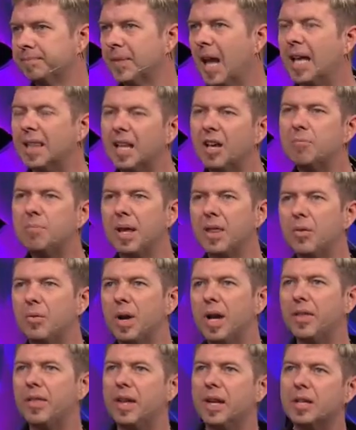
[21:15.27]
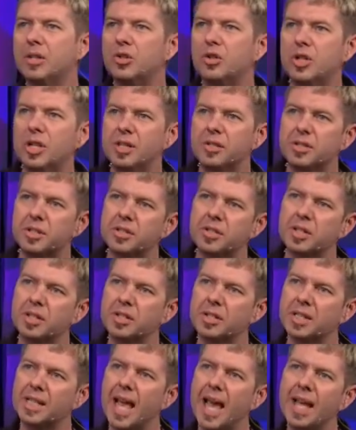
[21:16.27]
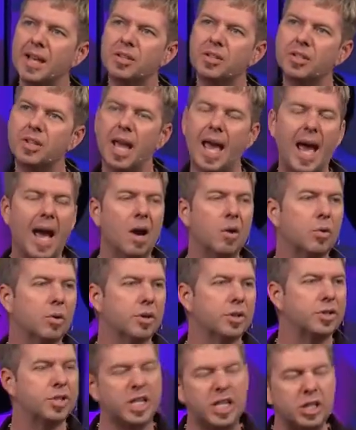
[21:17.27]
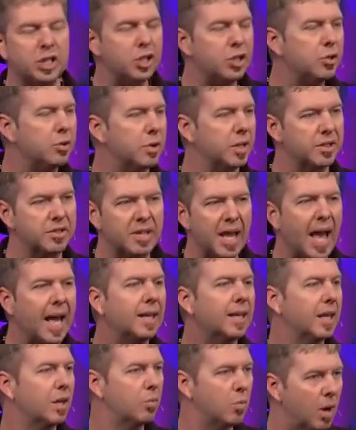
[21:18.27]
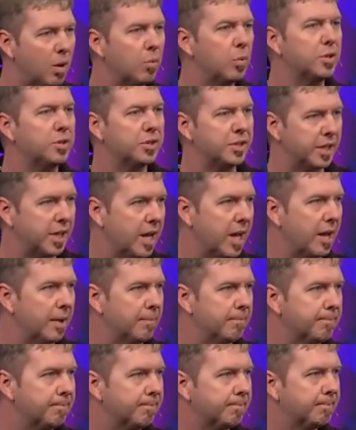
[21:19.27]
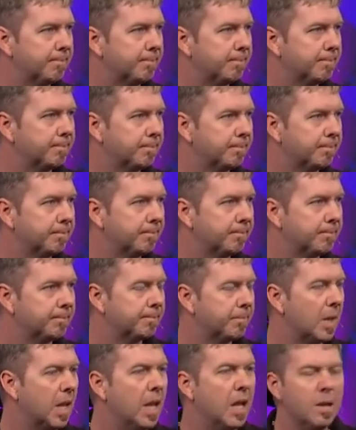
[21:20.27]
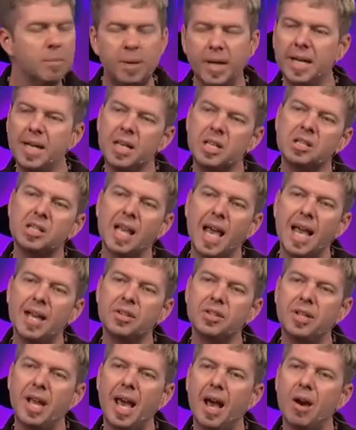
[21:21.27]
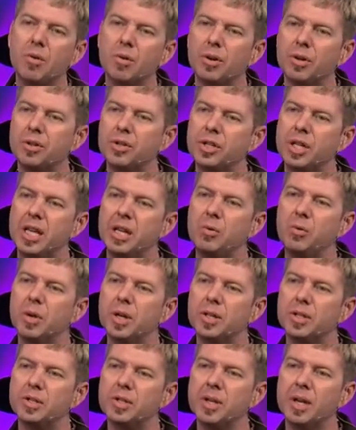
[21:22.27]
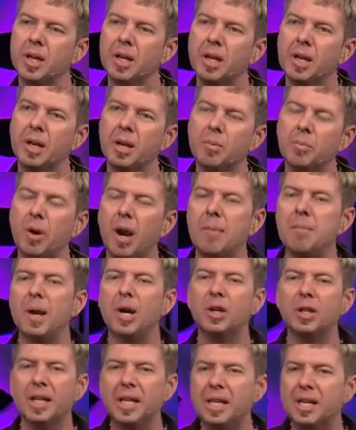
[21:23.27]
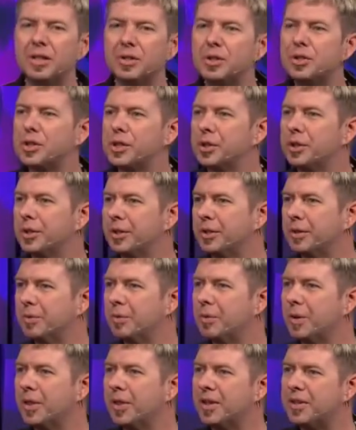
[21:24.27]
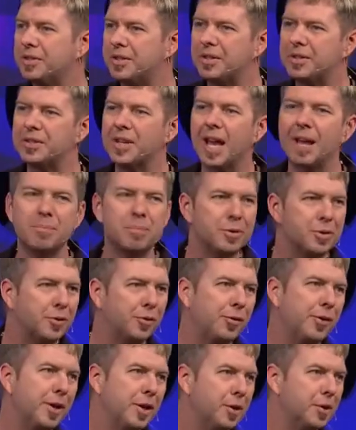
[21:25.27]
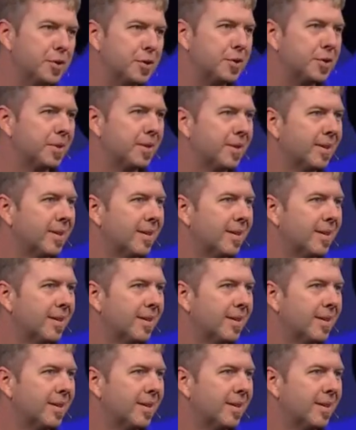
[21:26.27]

I love, by the way, that in Jesus' last hours, he knew exactly what was to come. But in his last hours, he was primarily concerned with his disciples' fears,